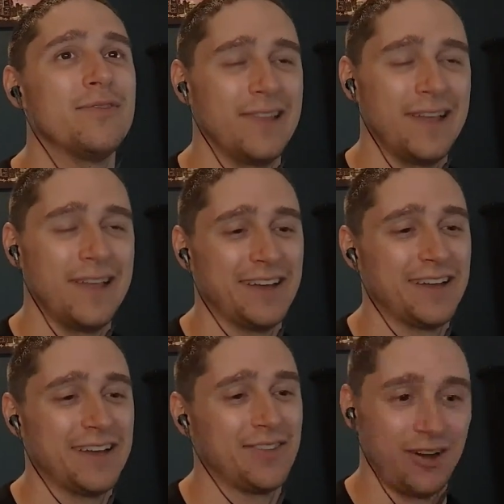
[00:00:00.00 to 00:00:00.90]

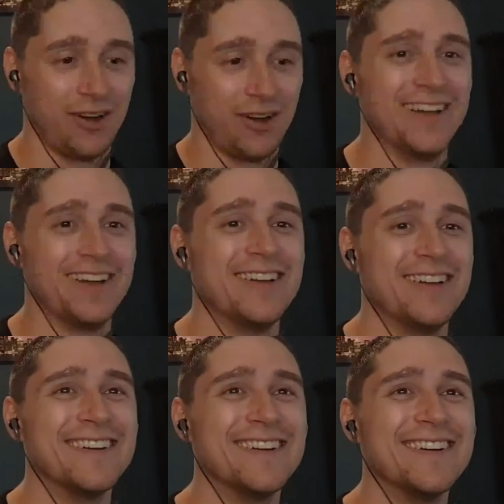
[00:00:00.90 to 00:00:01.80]
this beautiful
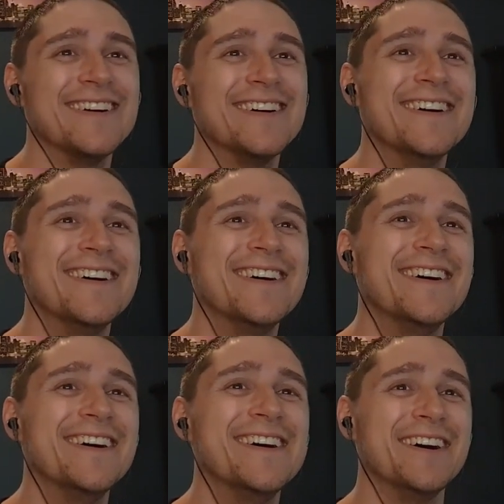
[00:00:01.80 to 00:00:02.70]
dream
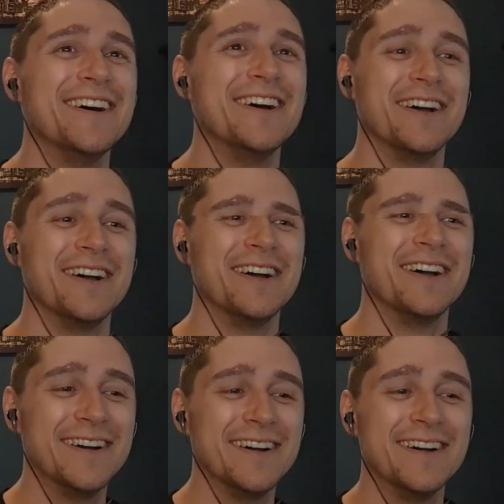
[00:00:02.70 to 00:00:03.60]
rendition to find
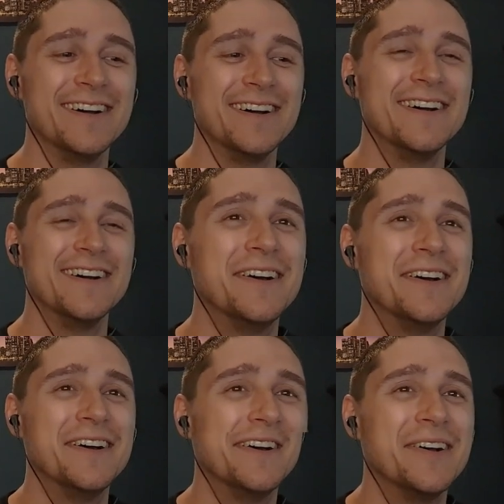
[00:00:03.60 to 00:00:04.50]
himself laying
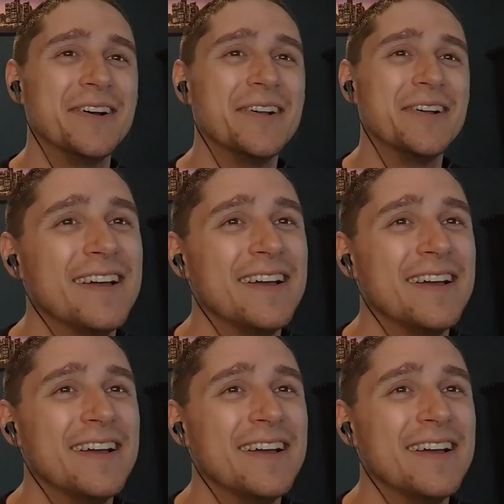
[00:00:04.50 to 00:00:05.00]
next to Karna.